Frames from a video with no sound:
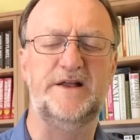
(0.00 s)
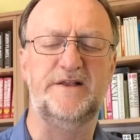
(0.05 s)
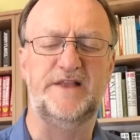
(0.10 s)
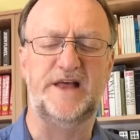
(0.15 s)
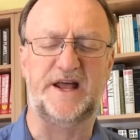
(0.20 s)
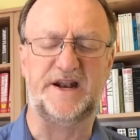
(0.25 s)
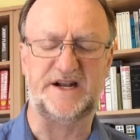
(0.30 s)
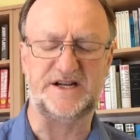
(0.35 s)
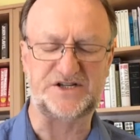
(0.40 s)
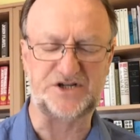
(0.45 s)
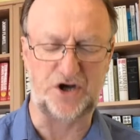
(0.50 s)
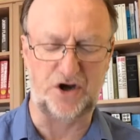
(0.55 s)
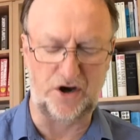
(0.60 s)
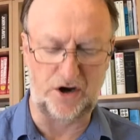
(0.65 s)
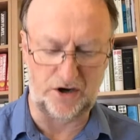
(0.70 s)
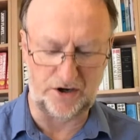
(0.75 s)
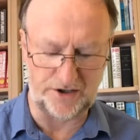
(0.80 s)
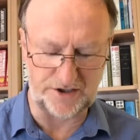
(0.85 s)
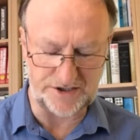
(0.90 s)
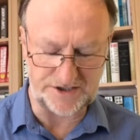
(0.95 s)
that is
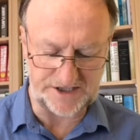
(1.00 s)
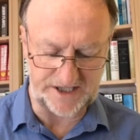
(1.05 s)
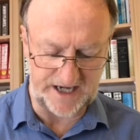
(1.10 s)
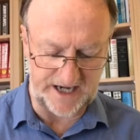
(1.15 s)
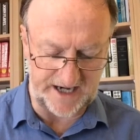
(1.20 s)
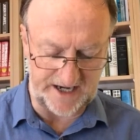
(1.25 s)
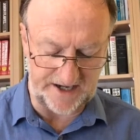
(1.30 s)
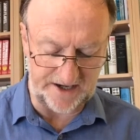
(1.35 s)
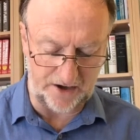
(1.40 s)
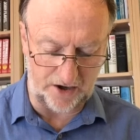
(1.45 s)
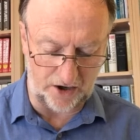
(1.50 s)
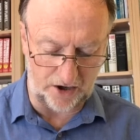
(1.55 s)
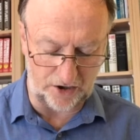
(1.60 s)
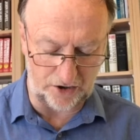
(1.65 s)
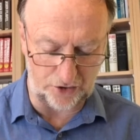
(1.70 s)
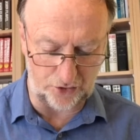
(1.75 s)
ours in our